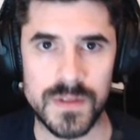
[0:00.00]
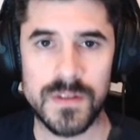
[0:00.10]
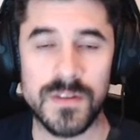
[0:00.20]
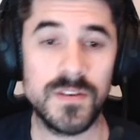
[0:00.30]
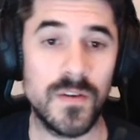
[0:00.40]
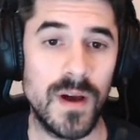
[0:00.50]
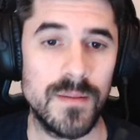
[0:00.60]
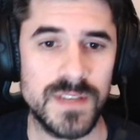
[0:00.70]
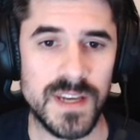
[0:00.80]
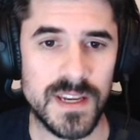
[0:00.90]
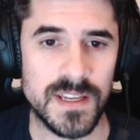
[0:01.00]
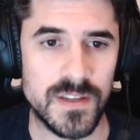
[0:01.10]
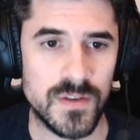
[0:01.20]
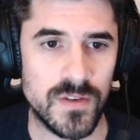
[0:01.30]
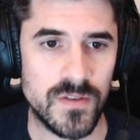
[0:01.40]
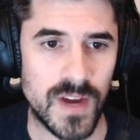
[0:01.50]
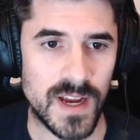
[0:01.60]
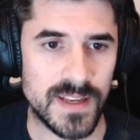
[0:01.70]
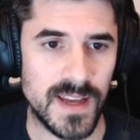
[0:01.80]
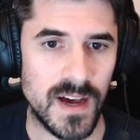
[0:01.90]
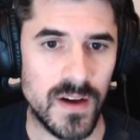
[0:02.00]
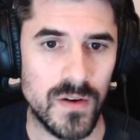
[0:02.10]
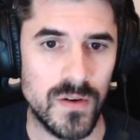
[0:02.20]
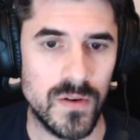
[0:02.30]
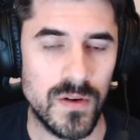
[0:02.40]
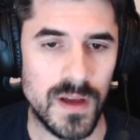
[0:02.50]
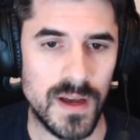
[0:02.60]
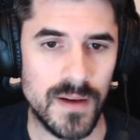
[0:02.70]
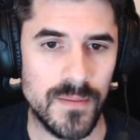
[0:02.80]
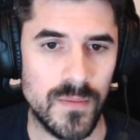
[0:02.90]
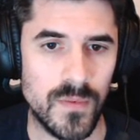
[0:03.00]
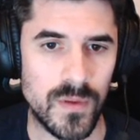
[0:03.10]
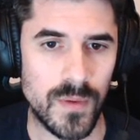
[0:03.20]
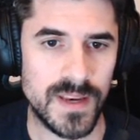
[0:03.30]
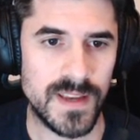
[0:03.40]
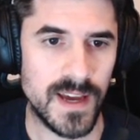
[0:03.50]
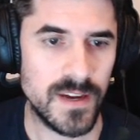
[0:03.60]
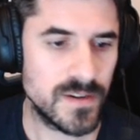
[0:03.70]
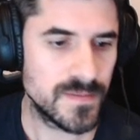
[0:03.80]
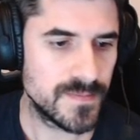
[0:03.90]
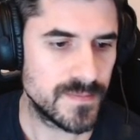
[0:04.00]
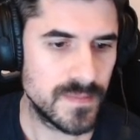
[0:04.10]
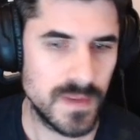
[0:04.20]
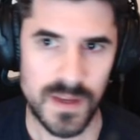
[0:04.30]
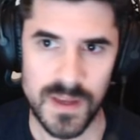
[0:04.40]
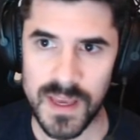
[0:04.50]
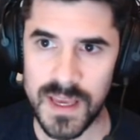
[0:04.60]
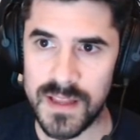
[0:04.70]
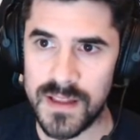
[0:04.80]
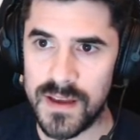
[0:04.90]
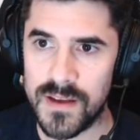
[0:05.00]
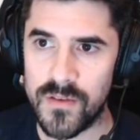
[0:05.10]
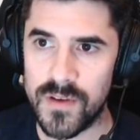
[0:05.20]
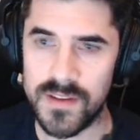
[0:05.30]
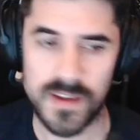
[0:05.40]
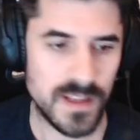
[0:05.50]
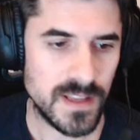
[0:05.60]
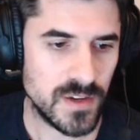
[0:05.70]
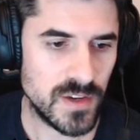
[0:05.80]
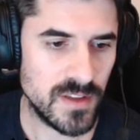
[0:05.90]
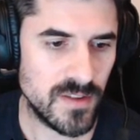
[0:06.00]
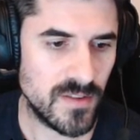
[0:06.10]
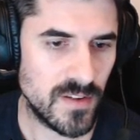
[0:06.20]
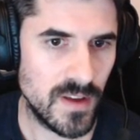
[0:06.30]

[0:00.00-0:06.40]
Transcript: So I'm taking it to the track now with a wet tire in greasy conditions,